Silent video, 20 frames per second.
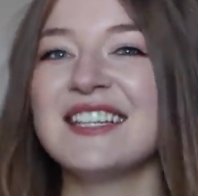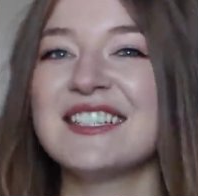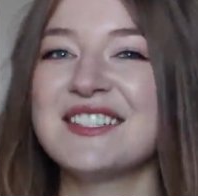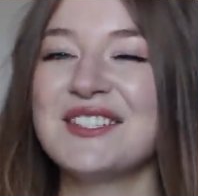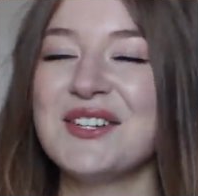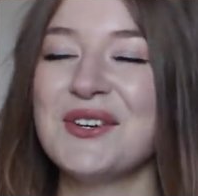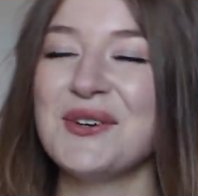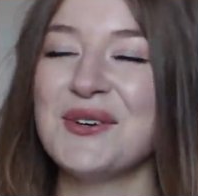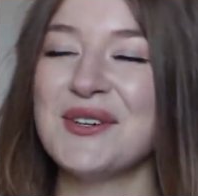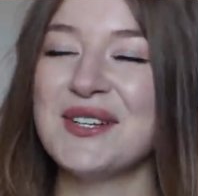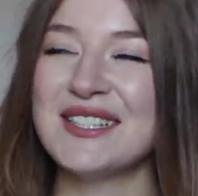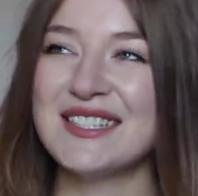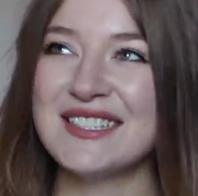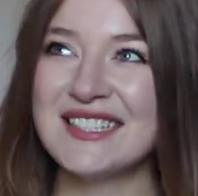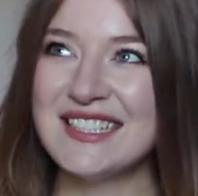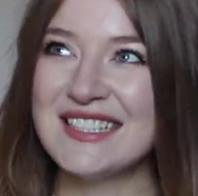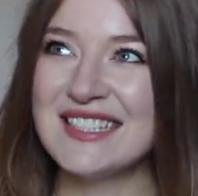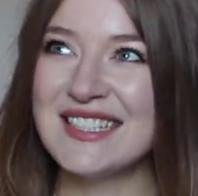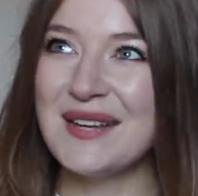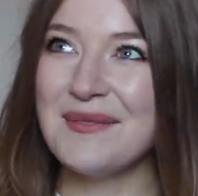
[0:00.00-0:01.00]
So
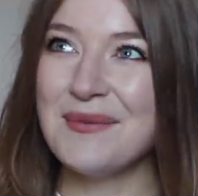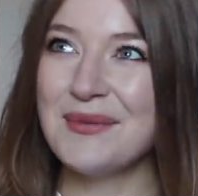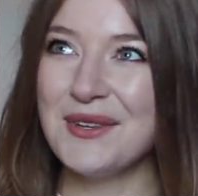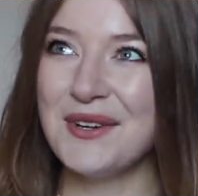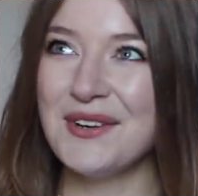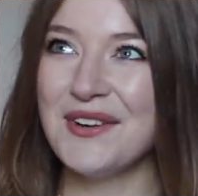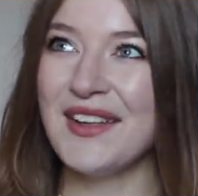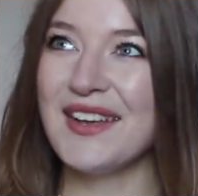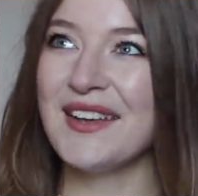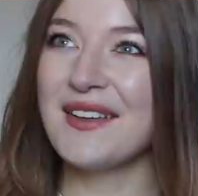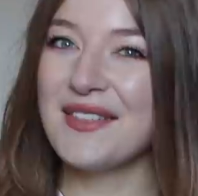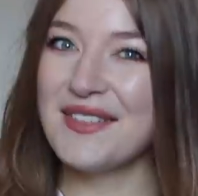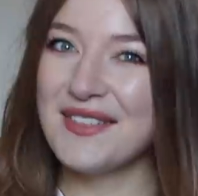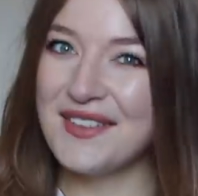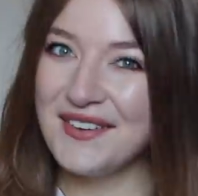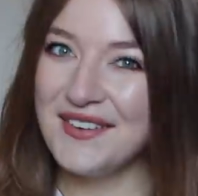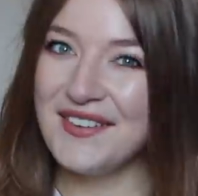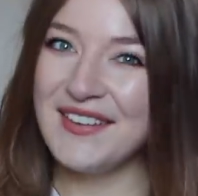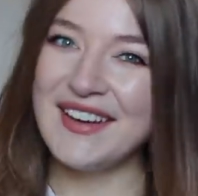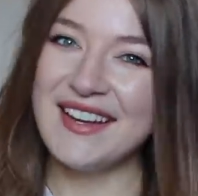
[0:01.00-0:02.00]
since I'm turning
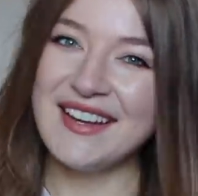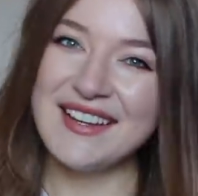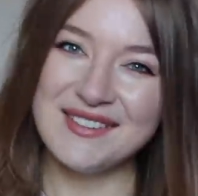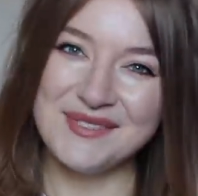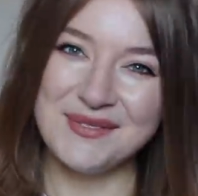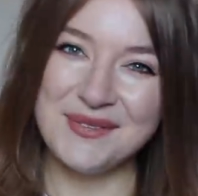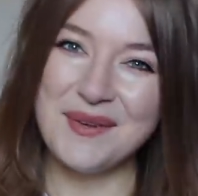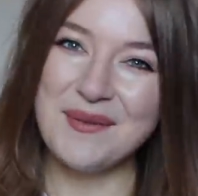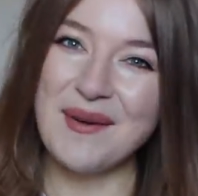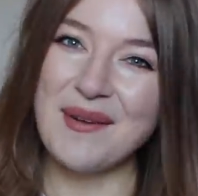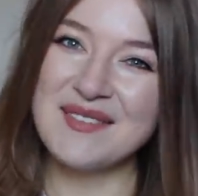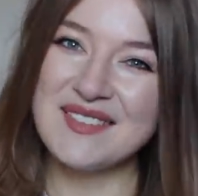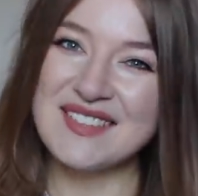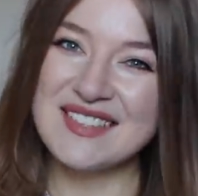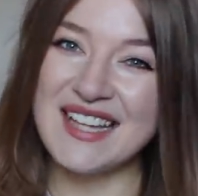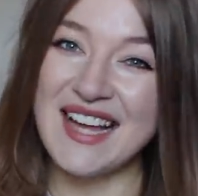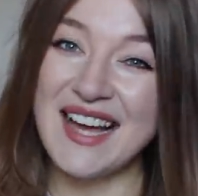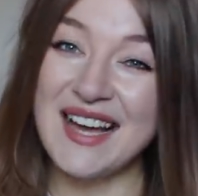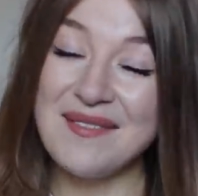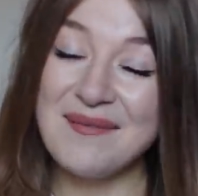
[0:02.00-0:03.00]
30 in a few
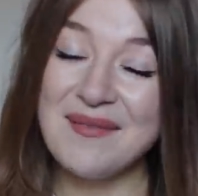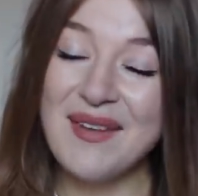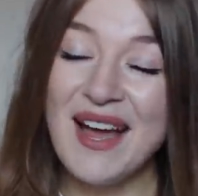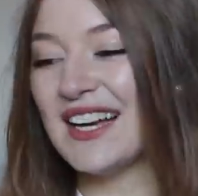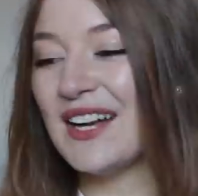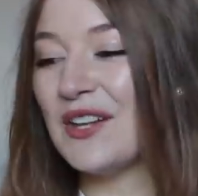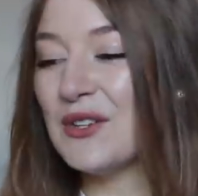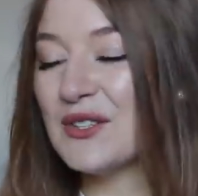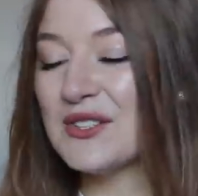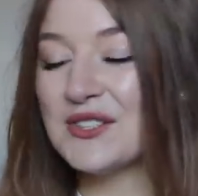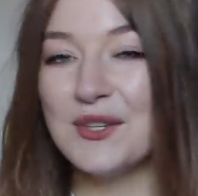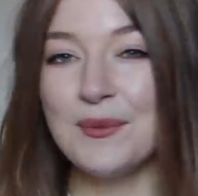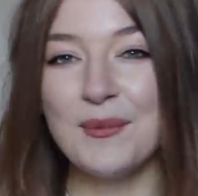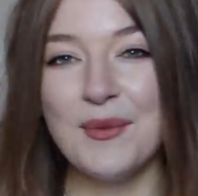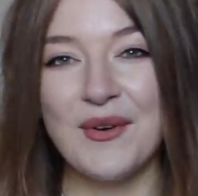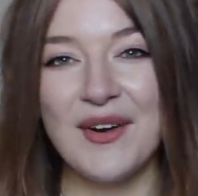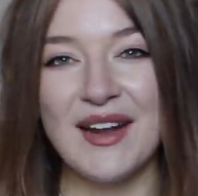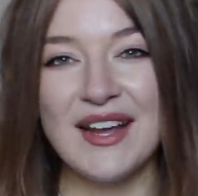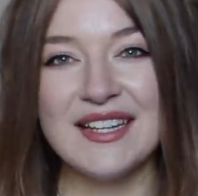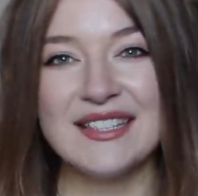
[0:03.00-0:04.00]
months time, I will
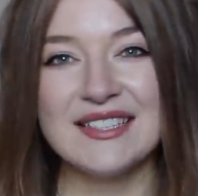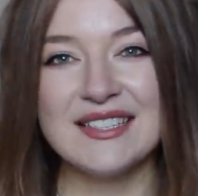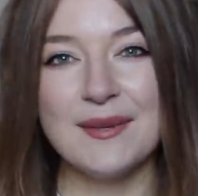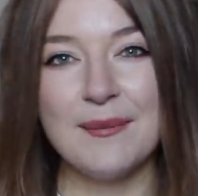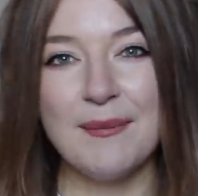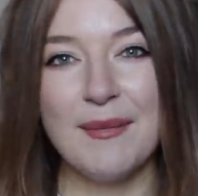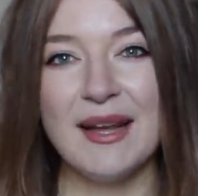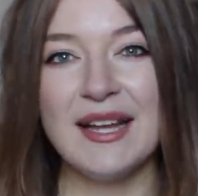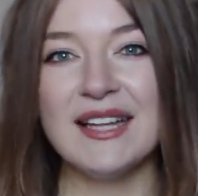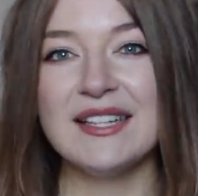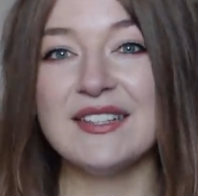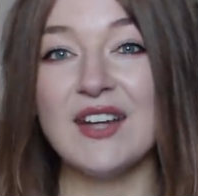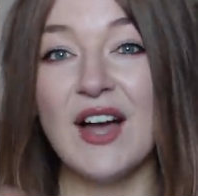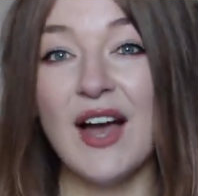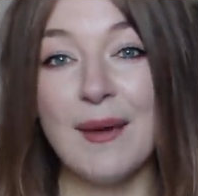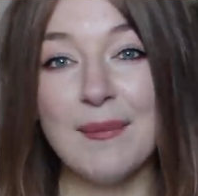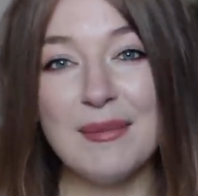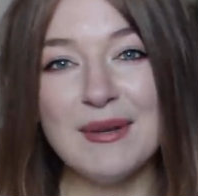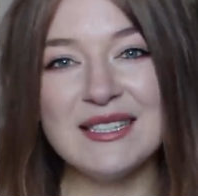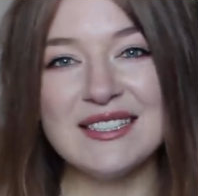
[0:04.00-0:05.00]
summarize the main
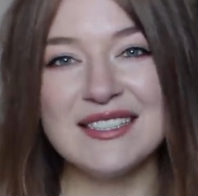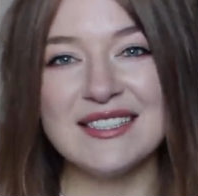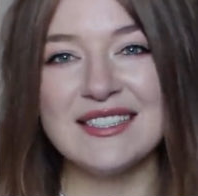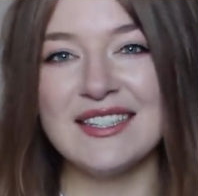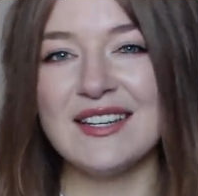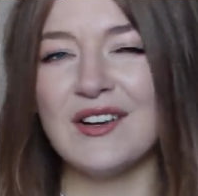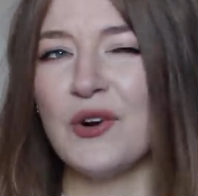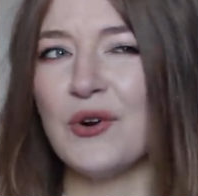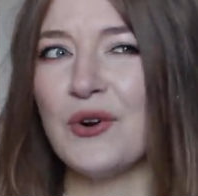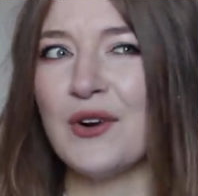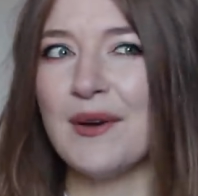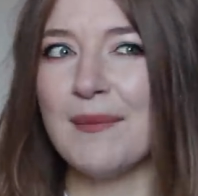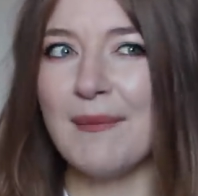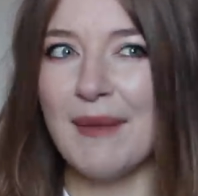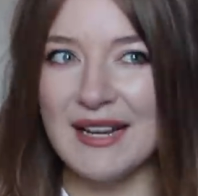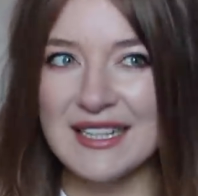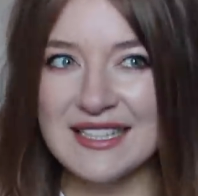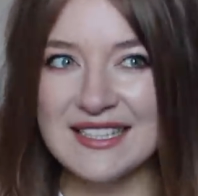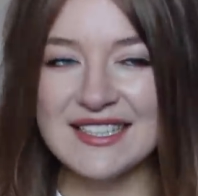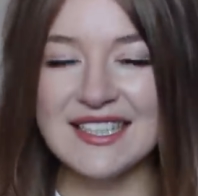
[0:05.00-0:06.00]
habits or
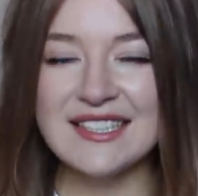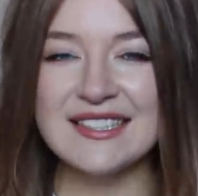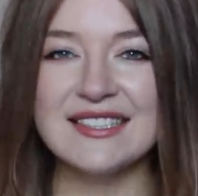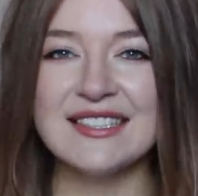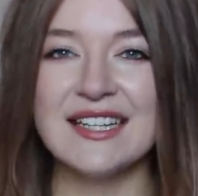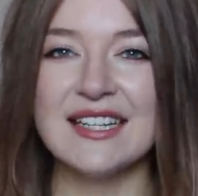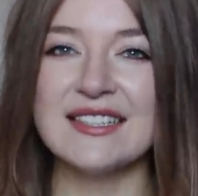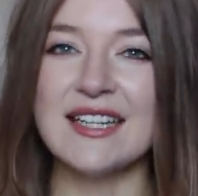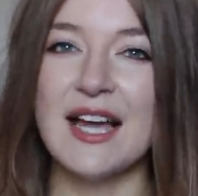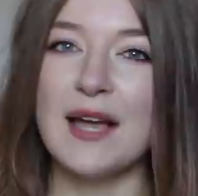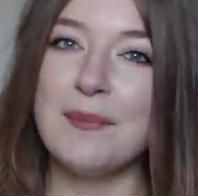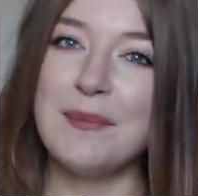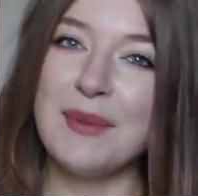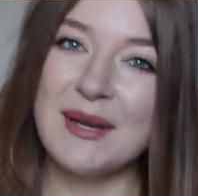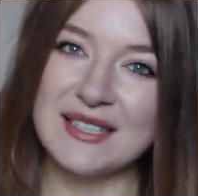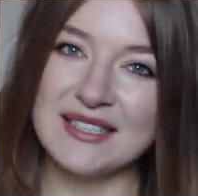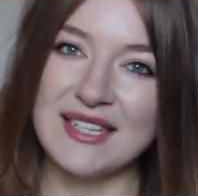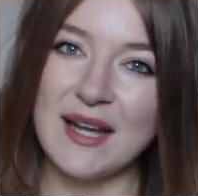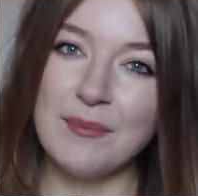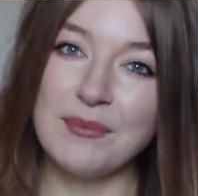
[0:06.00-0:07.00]
mindset that I
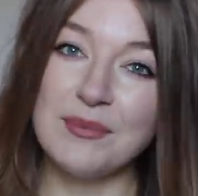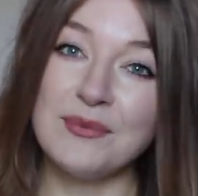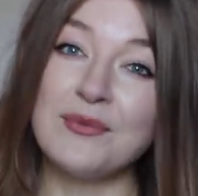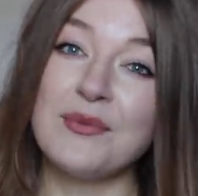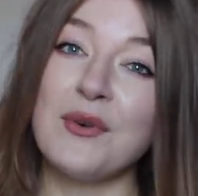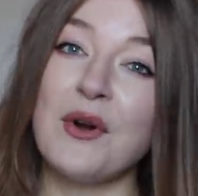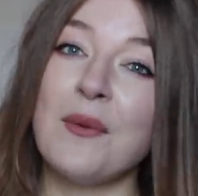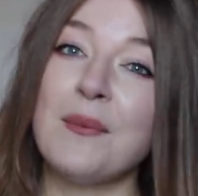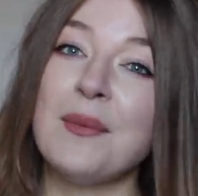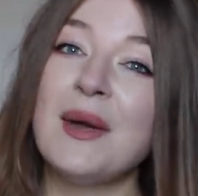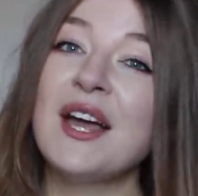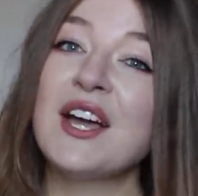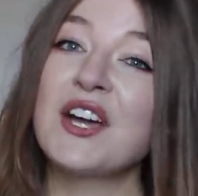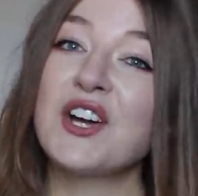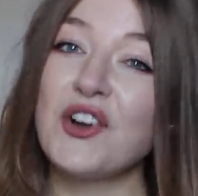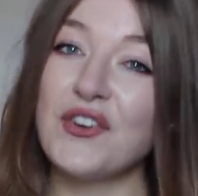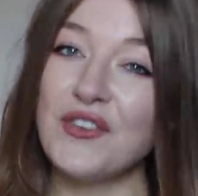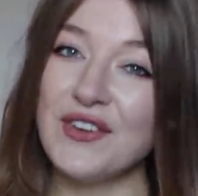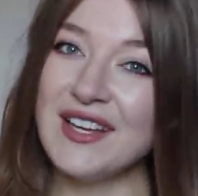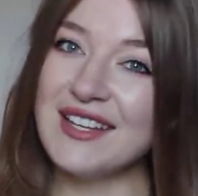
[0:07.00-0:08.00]
picked up from
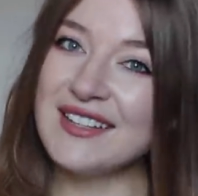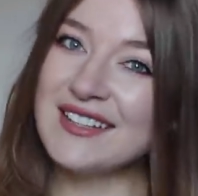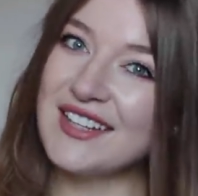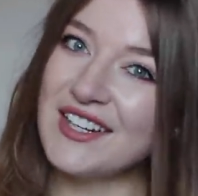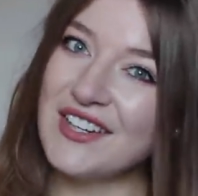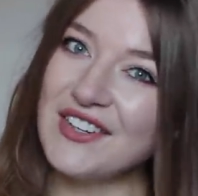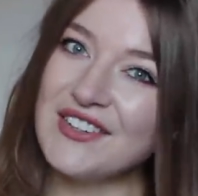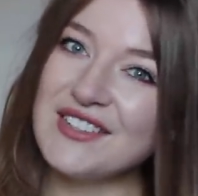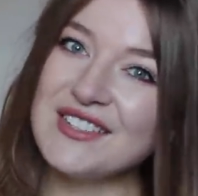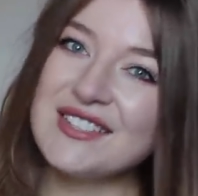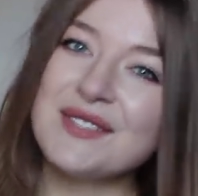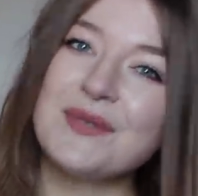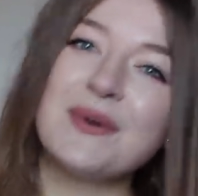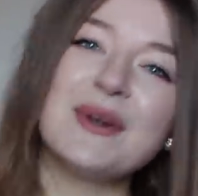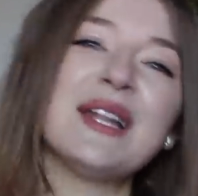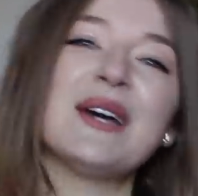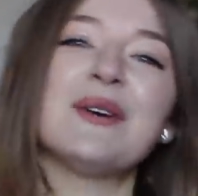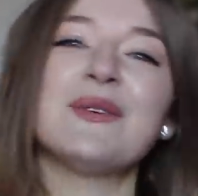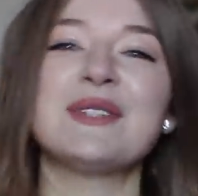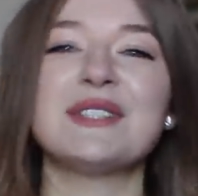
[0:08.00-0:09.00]
Korean girls
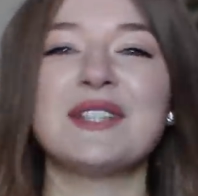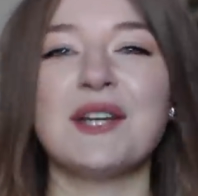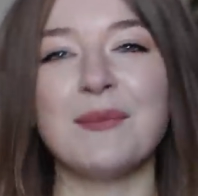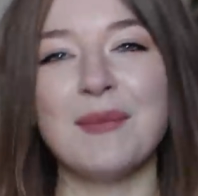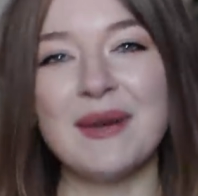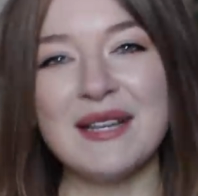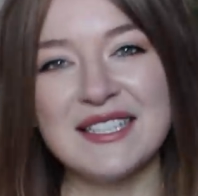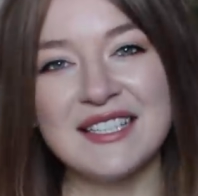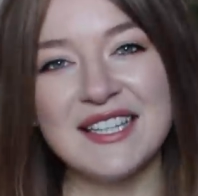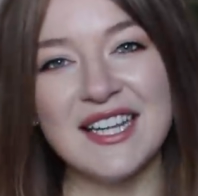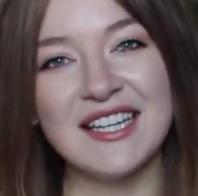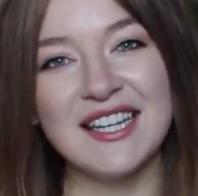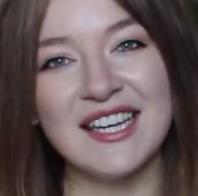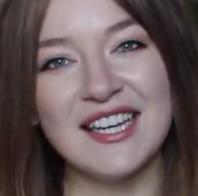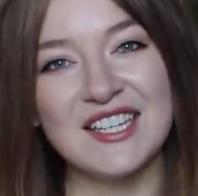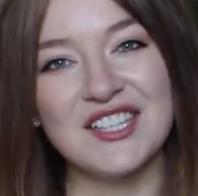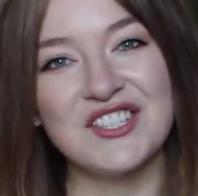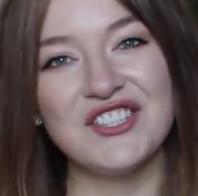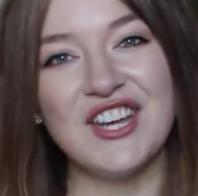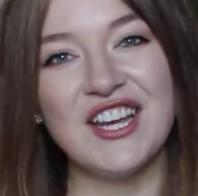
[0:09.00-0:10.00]
when I was on my study
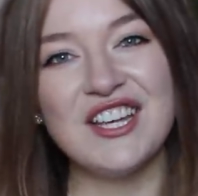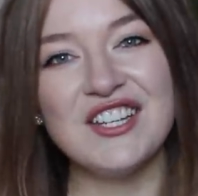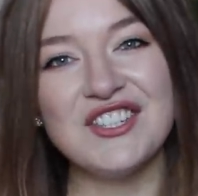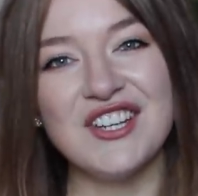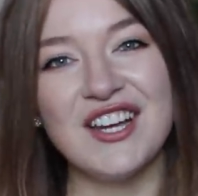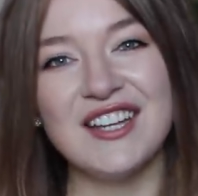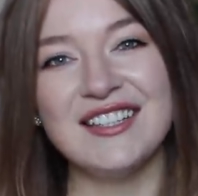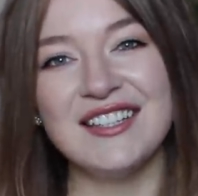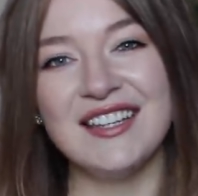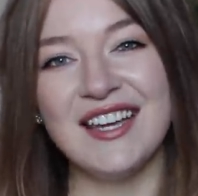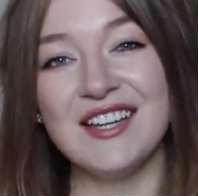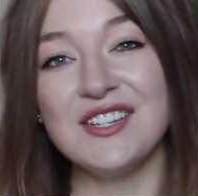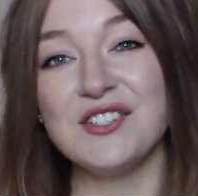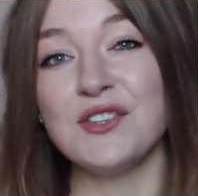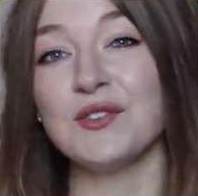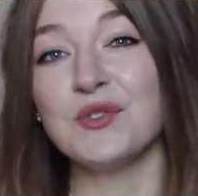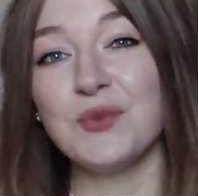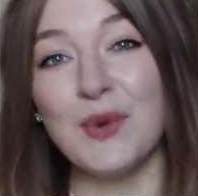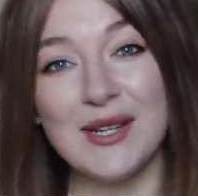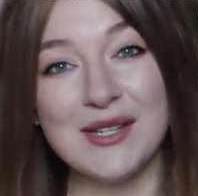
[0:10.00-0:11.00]
exchange at the age
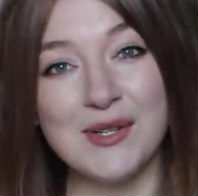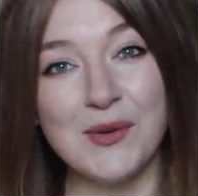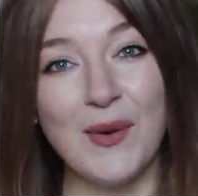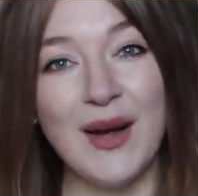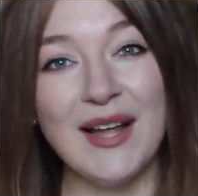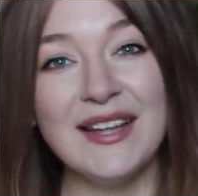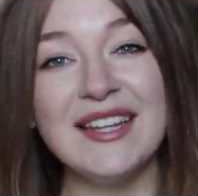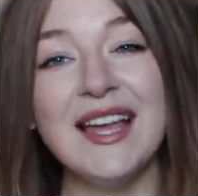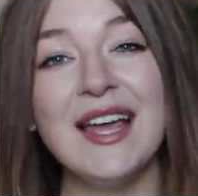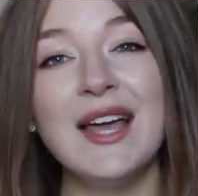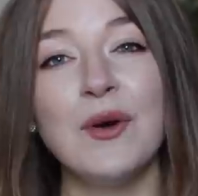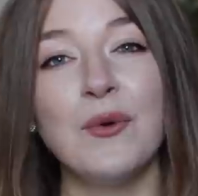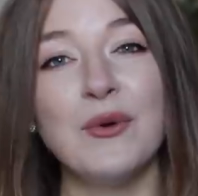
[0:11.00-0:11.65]
of 21,